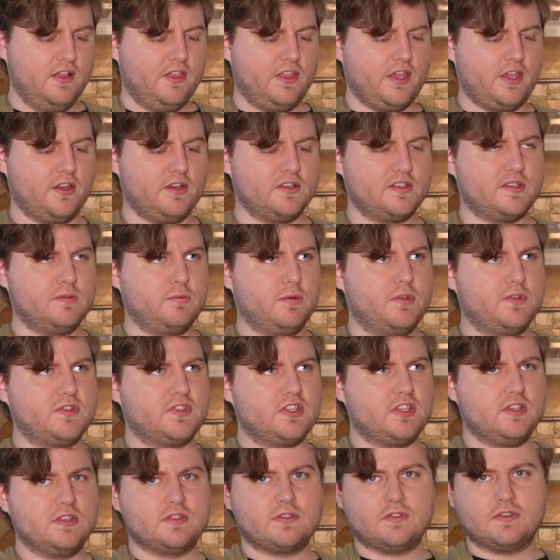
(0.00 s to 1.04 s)
that you're supposed
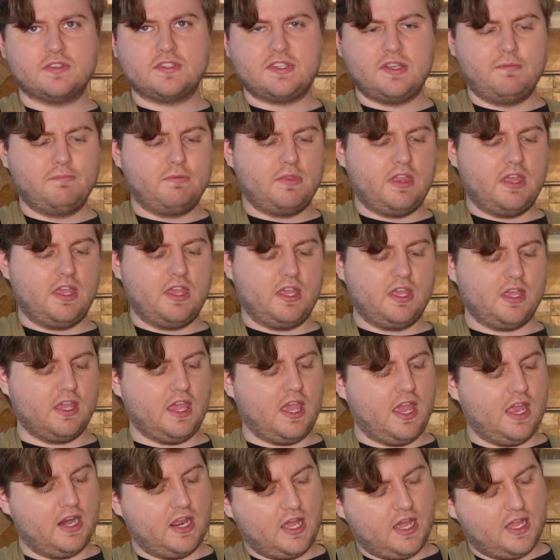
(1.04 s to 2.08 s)
to use for something,
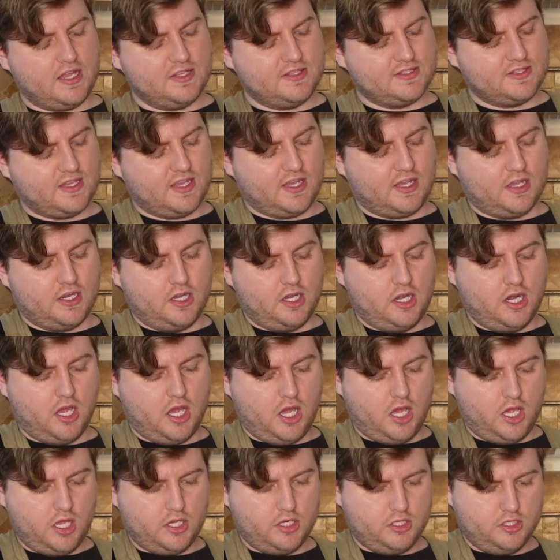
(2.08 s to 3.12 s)
and it has like a
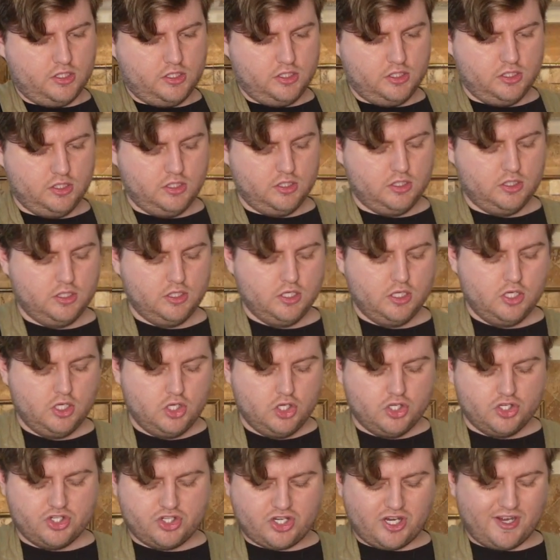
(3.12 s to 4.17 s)
not
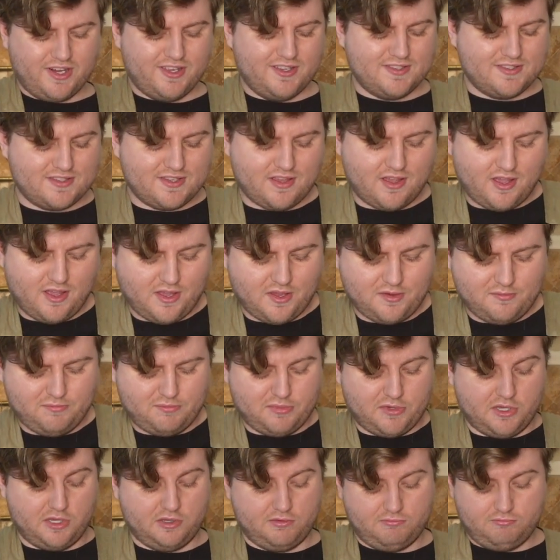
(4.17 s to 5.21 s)
shiny side,
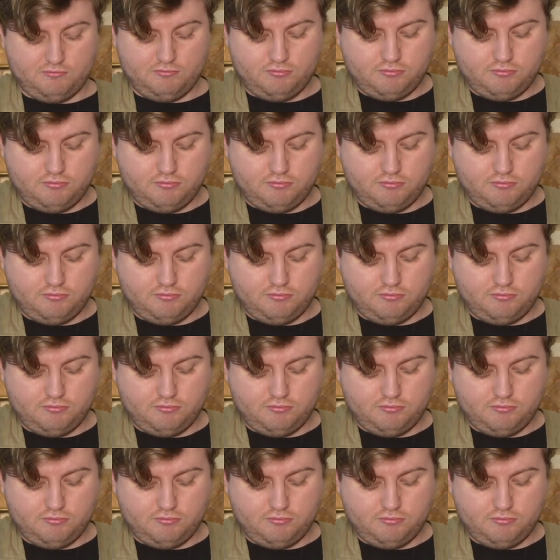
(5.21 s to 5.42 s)
but